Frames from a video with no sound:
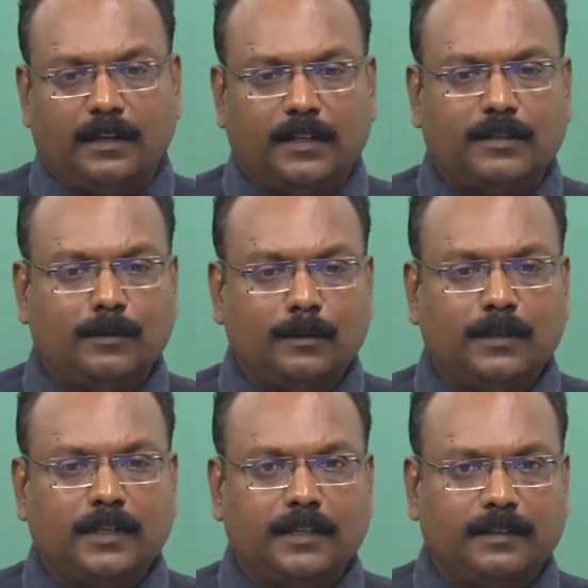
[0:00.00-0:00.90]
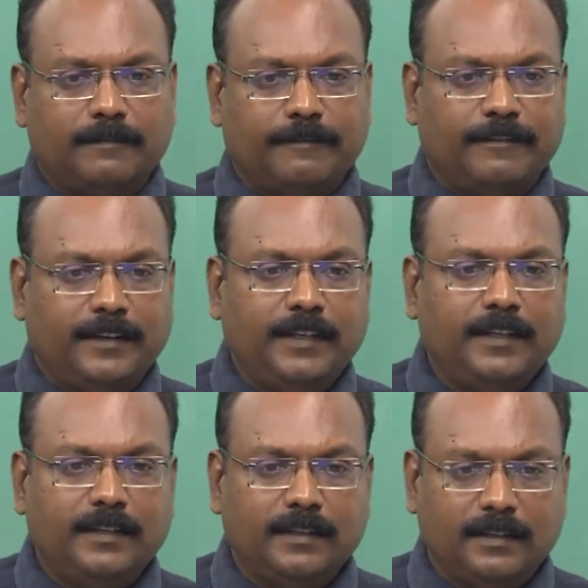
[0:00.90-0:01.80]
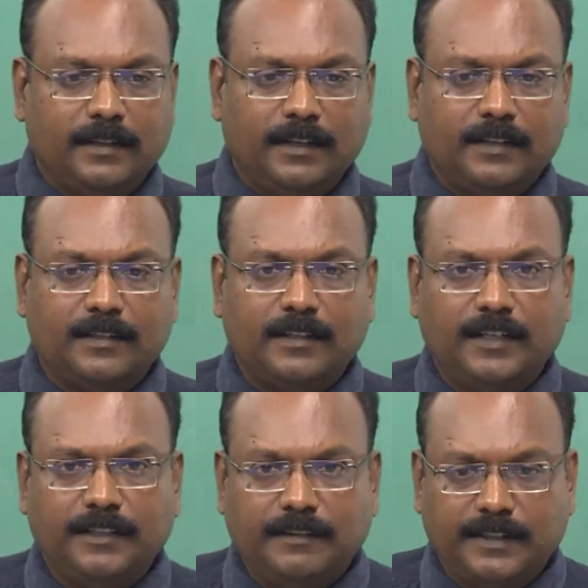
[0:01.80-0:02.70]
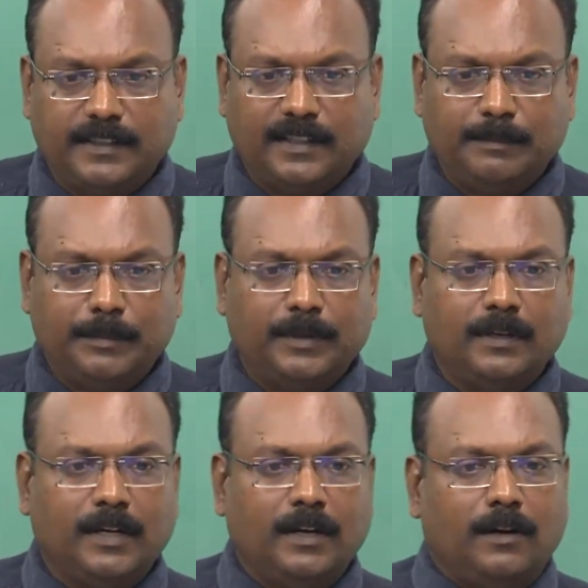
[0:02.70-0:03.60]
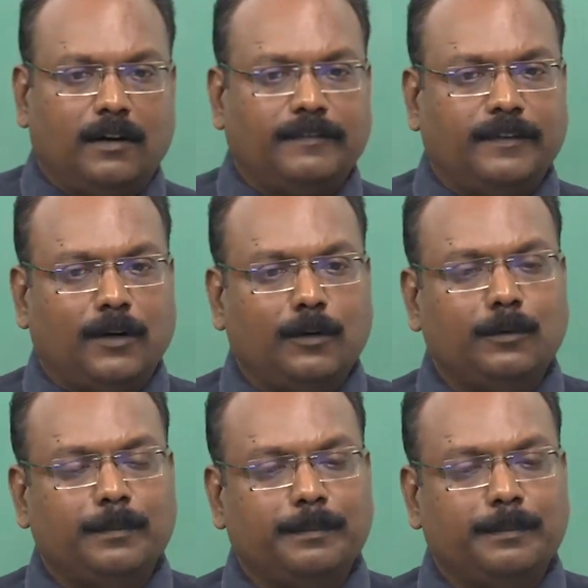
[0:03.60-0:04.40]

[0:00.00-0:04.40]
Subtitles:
Let's look at a funny illustrative example of how